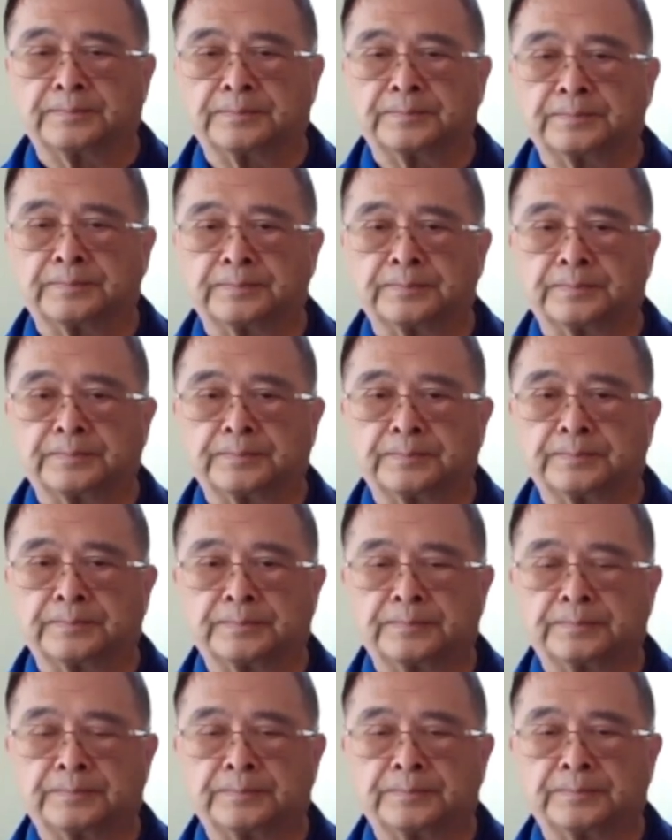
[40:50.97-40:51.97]

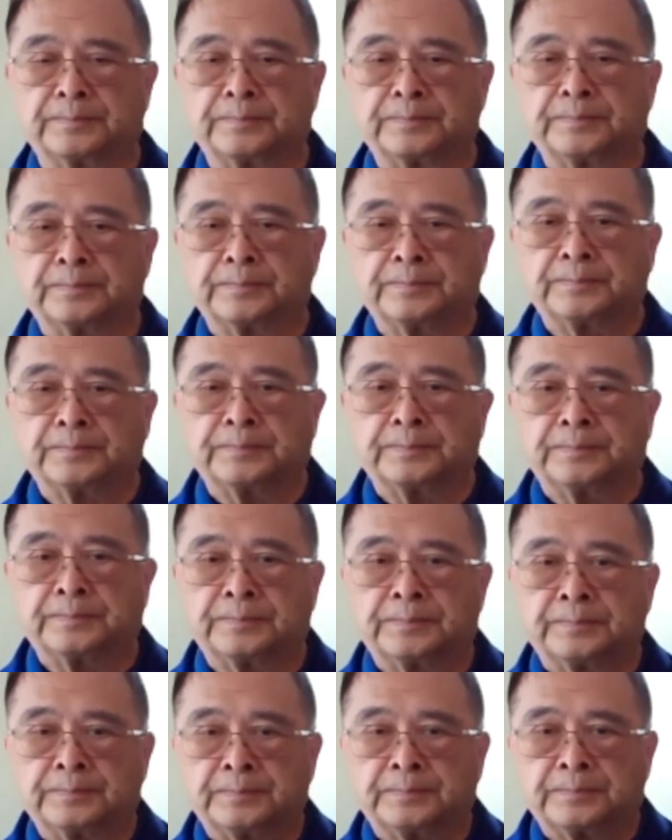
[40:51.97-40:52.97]

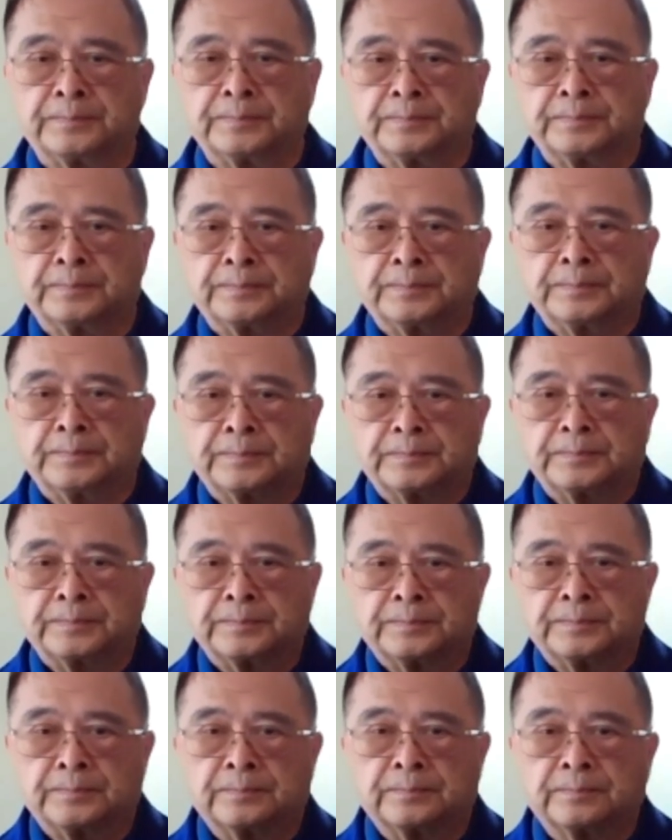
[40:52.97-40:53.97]

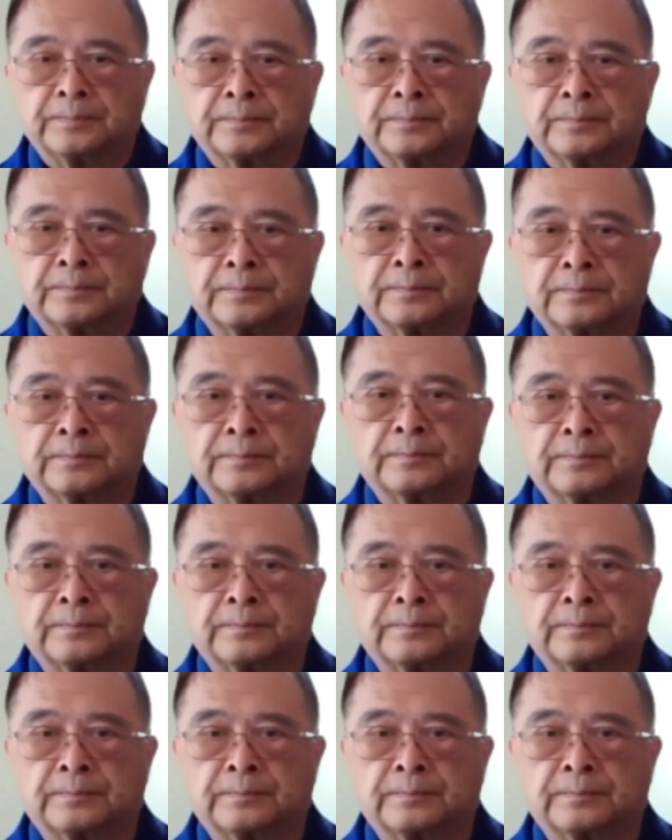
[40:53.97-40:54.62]
[no speech]